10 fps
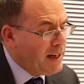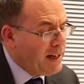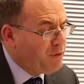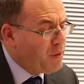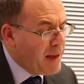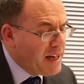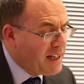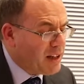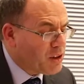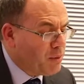Now, for many
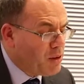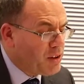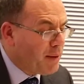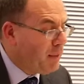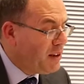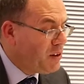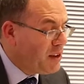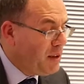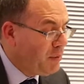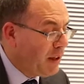customers, that might seem